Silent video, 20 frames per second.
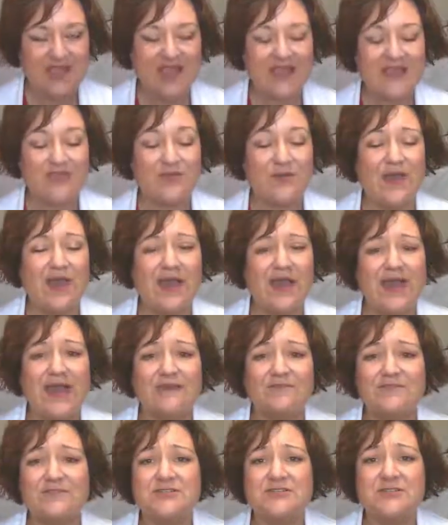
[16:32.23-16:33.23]
And you
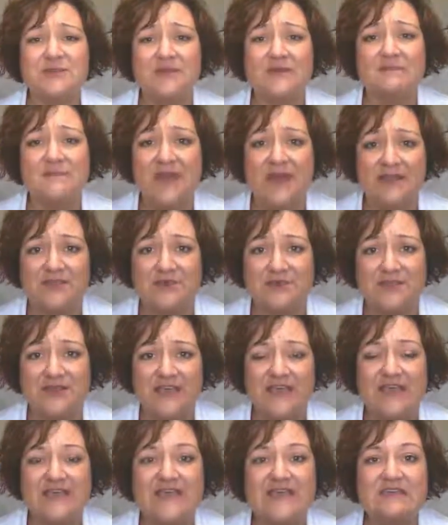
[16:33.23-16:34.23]
have to do it
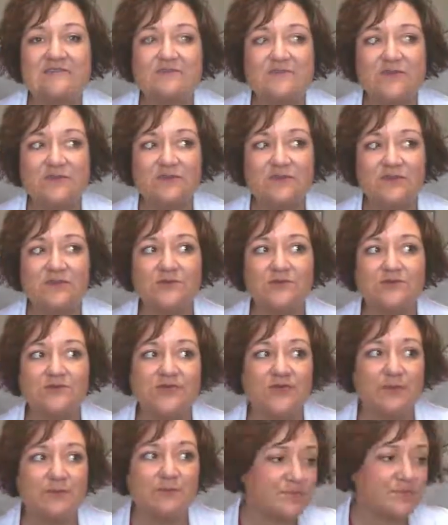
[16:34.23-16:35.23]
manually. If you use
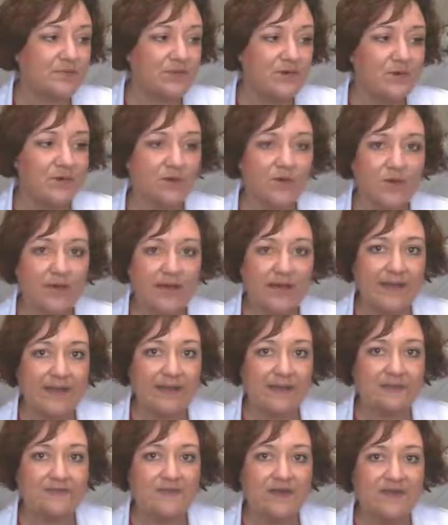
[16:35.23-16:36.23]
a
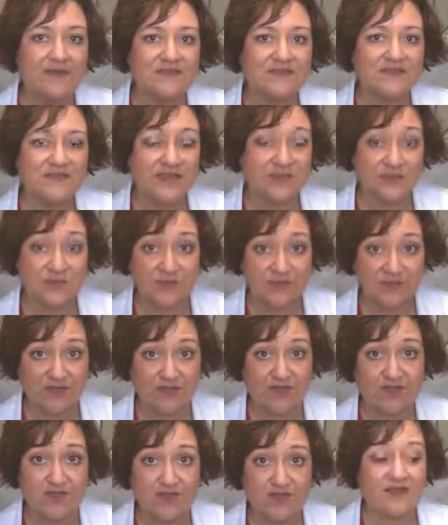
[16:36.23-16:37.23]
program scheduler,